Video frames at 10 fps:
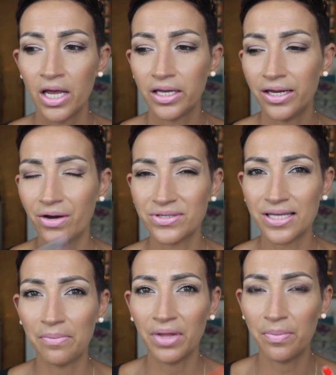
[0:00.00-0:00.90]
you know,
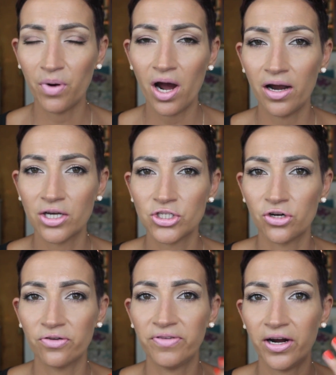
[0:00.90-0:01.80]
some lip products
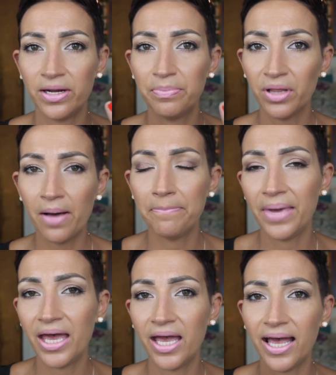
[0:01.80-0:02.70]
are very
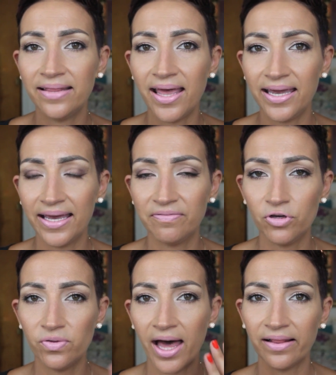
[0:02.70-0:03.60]
plumping and they give
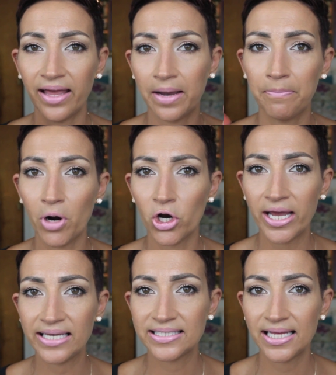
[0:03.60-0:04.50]
you that like
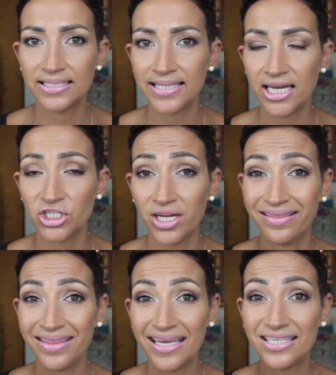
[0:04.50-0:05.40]
burning
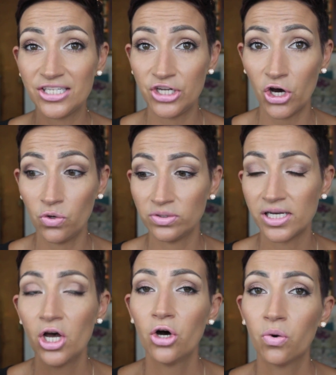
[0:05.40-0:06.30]
sensation. These don't,
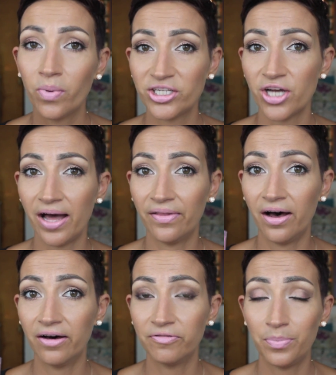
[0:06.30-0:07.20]
which I
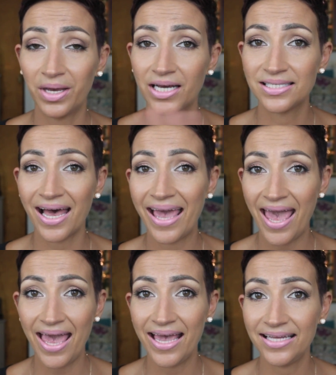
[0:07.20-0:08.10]
love, because I
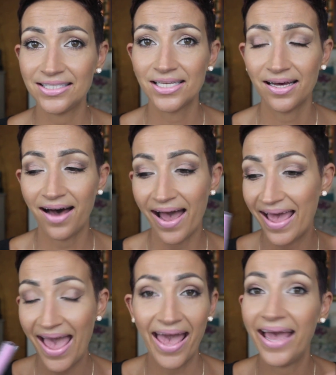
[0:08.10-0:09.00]
hate
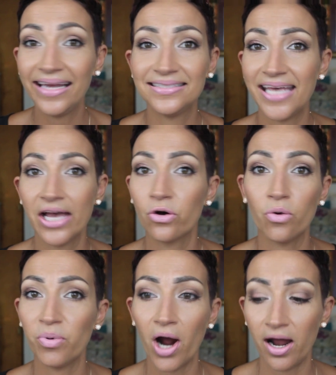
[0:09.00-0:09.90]

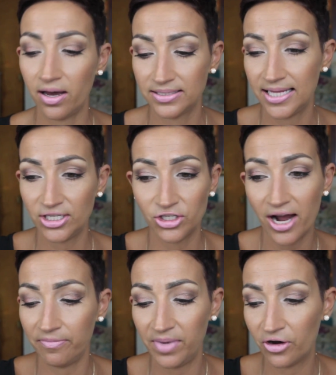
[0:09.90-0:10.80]
tingle products. They
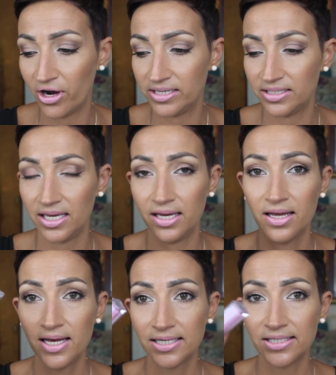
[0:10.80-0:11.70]
drive me crazy.
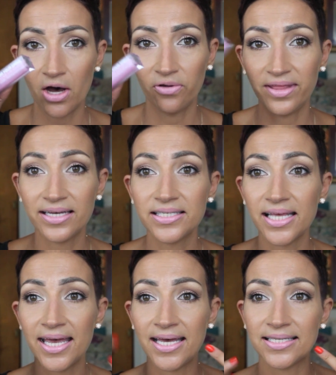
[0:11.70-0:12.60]
So this
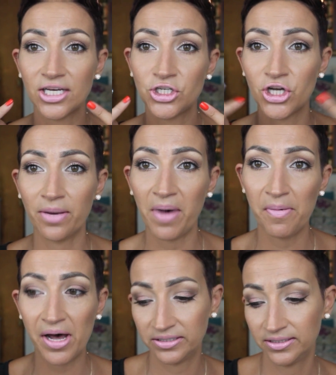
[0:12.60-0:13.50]
is Sugar
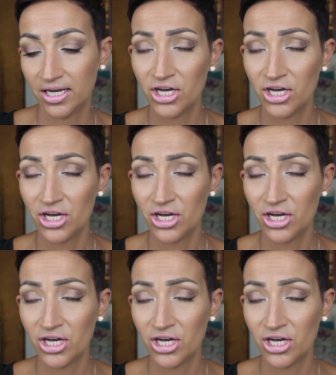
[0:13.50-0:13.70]
Mama.